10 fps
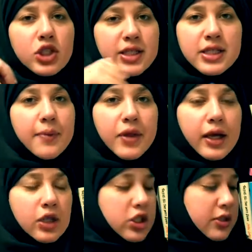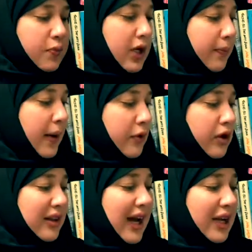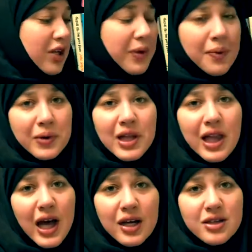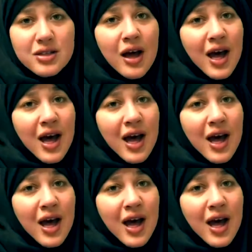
She has something. She's pretty popular online, to be completely honest.